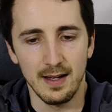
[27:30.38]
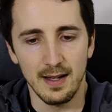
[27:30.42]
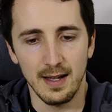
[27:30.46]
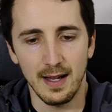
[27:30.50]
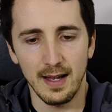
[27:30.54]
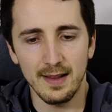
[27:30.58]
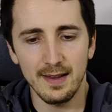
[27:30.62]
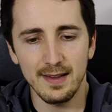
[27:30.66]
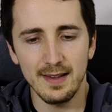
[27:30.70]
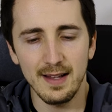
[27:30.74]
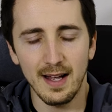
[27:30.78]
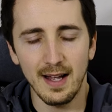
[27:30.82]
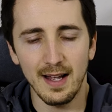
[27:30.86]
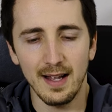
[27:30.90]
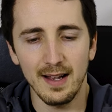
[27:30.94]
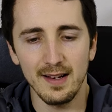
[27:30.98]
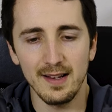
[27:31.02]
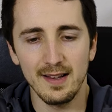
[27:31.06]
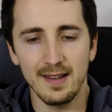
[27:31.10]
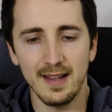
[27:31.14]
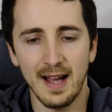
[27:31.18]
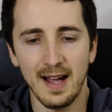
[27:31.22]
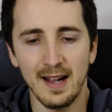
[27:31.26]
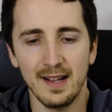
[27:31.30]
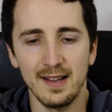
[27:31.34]
it's not
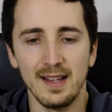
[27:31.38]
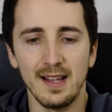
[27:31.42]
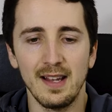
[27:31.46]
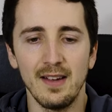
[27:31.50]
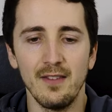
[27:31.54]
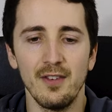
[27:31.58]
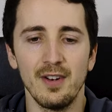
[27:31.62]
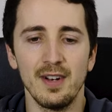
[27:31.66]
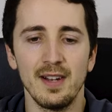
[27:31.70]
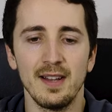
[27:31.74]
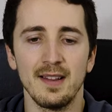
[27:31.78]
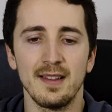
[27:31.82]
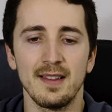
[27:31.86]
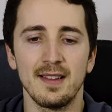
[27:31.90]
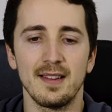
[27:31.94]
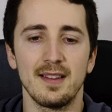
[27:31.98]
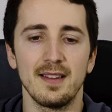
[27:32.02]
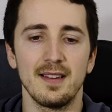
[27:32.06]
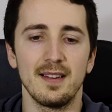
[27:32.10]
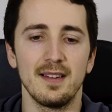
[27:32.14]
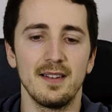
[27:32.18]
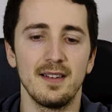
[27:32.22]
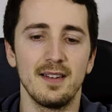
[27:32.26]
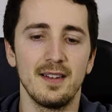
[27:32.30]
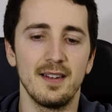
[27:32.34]
exactly giving
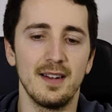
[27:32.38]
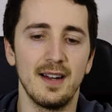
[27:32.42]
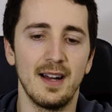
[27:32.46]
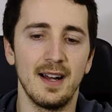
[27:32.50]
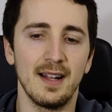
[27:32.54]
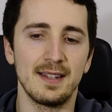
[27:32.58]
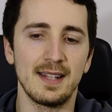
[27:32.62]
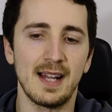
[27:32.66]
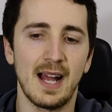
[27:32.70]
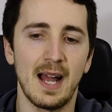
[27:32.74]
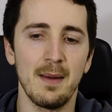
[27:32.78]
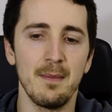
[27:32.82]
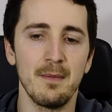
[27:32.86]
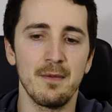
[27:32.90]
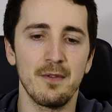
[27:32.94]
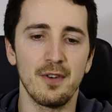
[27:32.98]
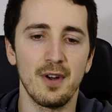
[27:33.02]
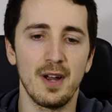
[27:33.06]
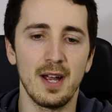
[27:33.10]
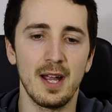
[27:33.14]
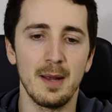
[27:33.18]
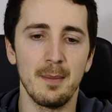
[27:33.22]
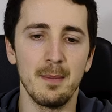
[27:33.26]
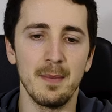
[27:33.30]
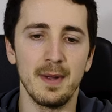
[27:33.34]
us a time
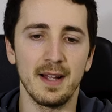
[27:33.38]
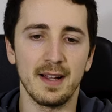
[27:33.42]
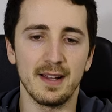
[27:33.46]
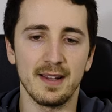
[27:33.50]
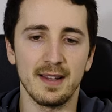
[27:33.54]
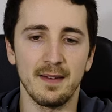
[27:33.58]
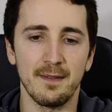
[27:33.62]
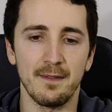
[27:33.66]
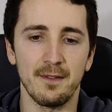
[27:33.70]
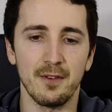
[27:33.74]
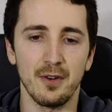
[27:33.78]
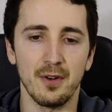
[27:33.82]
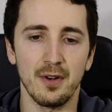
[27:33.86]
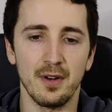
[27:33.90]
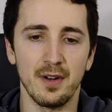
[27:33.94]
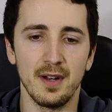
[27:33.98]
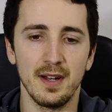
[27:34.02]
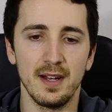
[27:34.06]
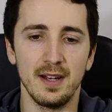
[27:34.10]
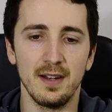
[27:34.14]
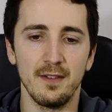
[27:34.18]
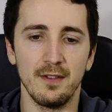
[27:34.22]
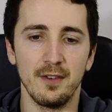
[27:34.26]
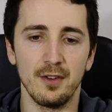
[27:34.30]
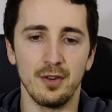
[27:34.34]
frame except for
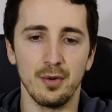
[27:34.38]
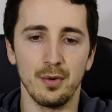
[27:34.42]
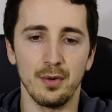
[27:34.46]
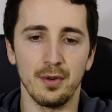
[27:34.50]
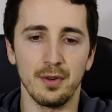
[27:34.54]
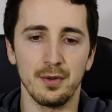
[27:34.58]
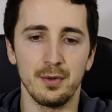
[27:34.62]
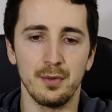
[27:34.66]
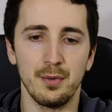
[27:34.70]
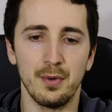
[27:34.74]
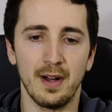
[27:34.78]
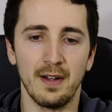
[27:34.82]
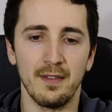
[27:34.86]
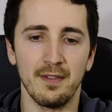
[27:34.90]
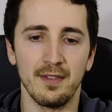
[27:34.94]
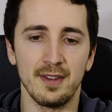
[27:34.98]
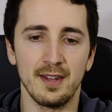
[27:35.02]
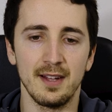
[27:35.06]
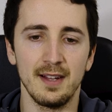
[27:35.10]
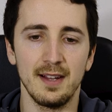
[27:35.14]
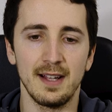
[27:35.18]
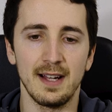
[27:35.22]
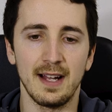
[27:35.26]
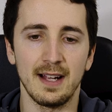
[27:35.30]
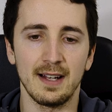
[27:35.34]
individuals who have
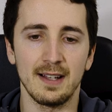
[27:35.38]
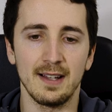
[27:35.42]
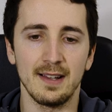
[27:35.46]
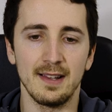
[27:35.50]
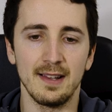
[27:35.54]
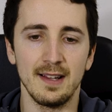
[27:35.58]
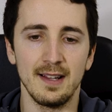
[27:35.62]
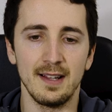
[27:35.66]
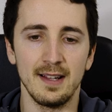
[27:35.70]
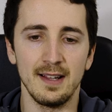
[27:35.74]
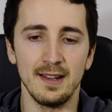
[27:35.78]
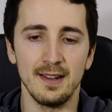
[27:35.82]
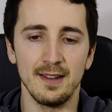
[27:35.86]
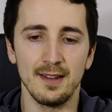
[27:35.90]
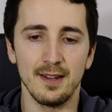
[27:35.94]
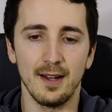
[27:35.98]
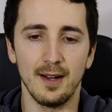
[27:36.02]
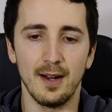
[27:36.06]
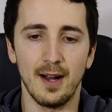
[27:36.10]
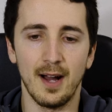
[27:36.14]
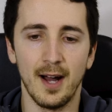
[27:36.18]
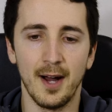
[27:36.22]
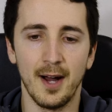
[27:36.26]
celiac disease.